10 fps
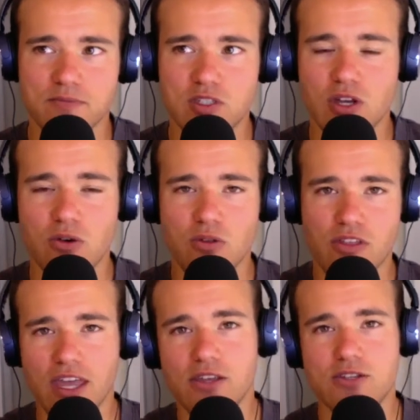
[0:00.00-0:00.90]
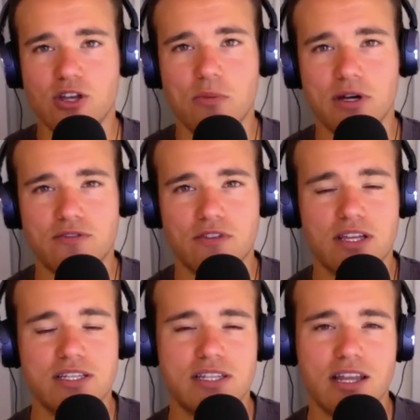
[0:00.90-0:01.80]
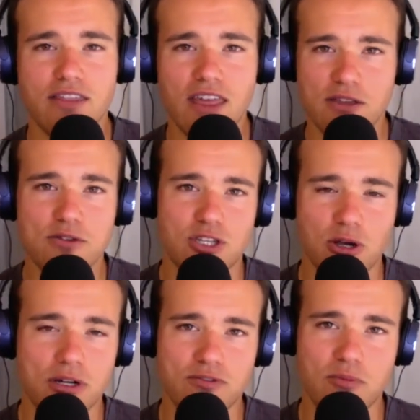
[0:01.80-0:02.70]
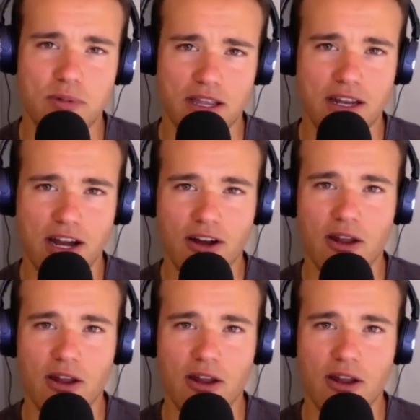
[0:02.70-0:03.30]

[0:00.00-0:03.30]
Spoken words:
So thank you so much for listening. Thank you so much for being here.